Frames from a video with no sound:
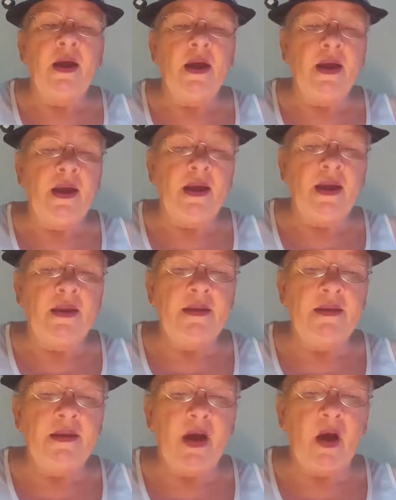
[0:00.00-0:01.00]

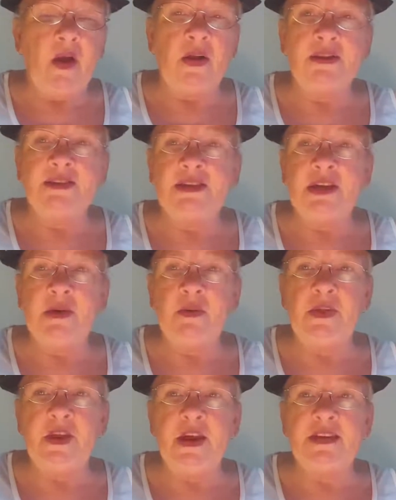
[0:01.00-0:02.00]
and I'll see you
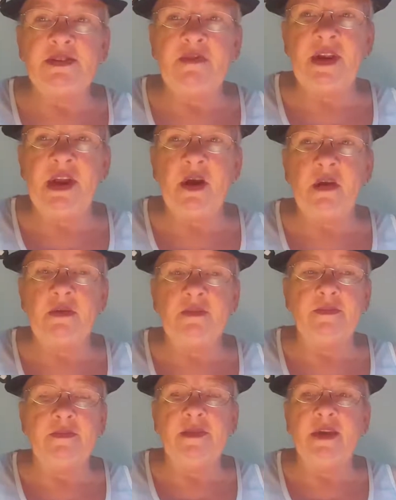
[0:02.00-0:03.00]
in the next video.
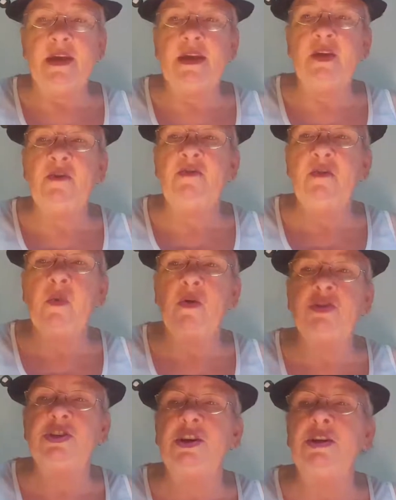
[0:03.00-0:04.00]
Thank you for
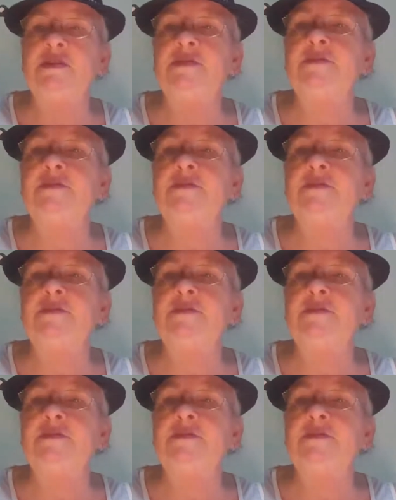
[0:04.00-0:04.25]
watching.